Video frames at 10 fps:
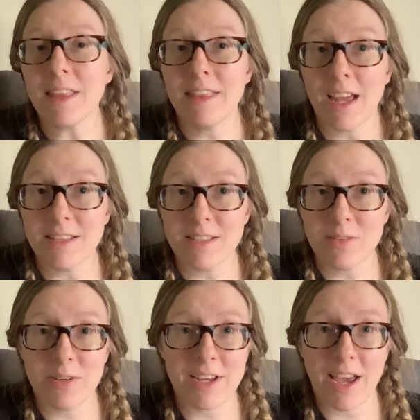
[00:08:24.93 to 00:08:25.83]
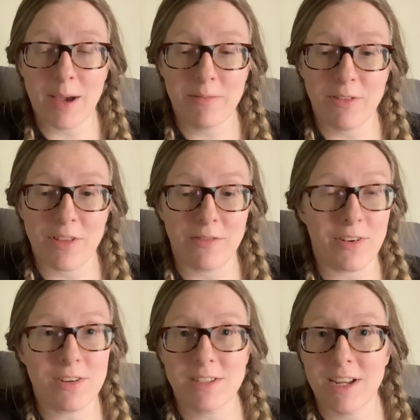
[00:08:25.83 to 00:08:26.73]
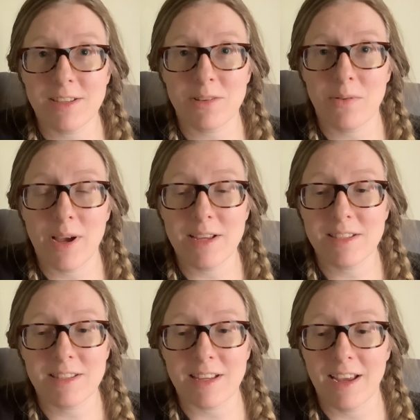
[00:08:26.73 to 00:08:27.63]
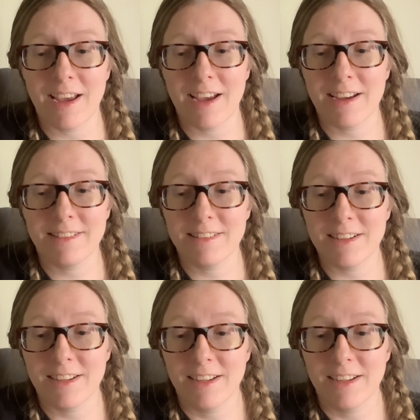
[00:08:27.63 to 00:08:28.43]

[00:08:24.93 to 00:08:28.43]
that's the recap for the first SOS, and